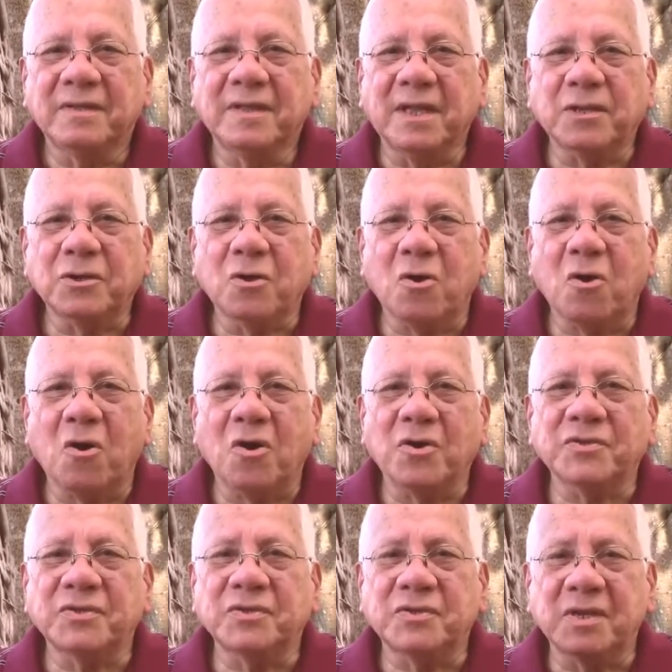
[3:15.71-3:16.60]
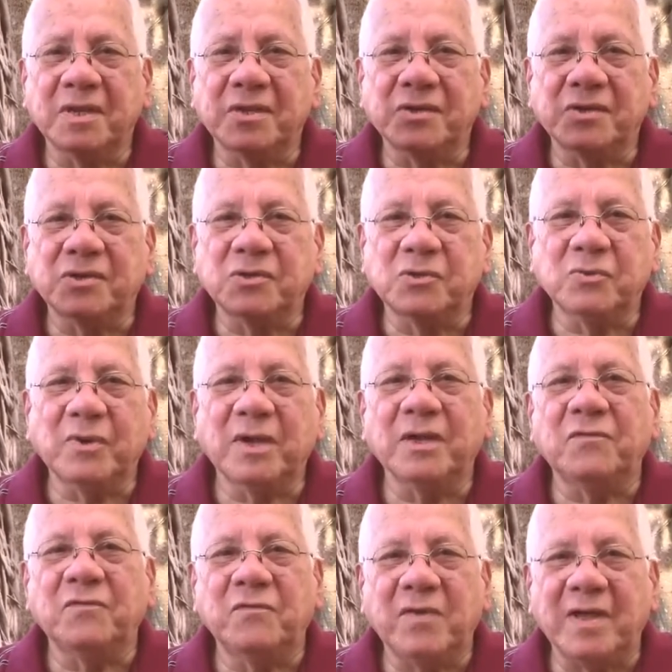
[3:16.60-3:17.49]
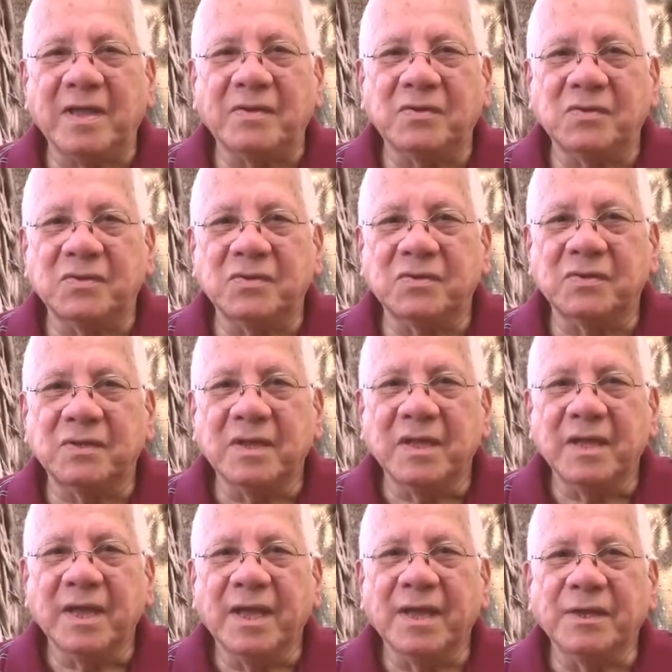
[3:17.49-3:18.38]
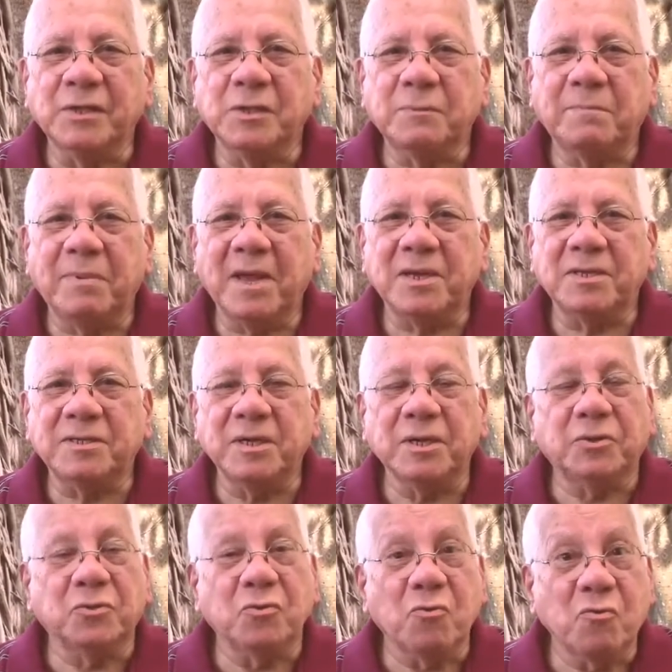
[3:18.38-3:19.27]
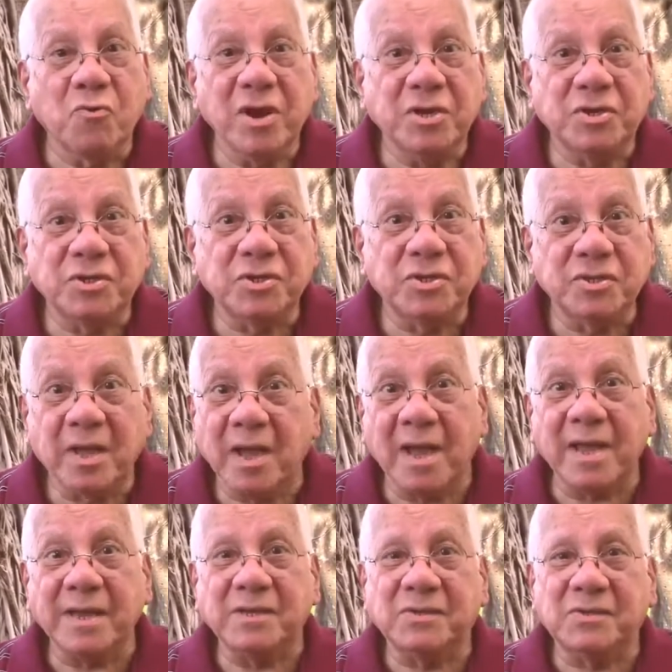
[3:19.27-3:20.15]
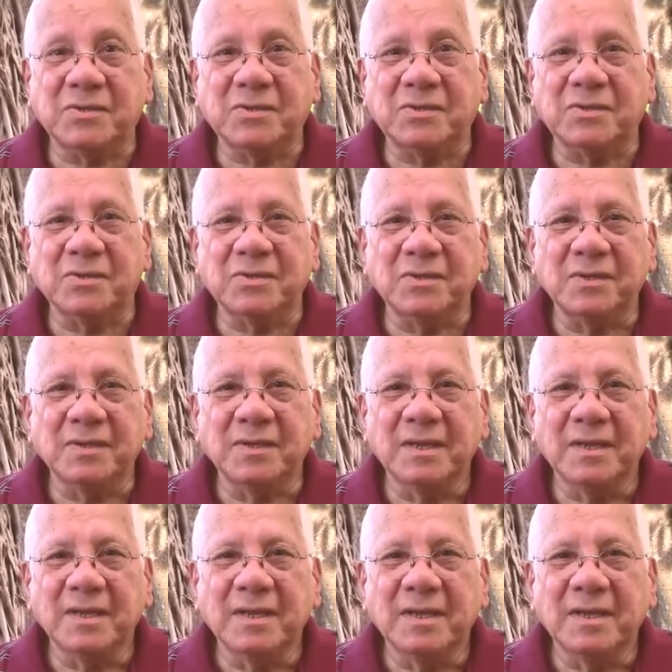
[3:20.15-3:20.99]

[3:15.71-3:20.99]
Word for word: that causes us to advance and especially to reach the heights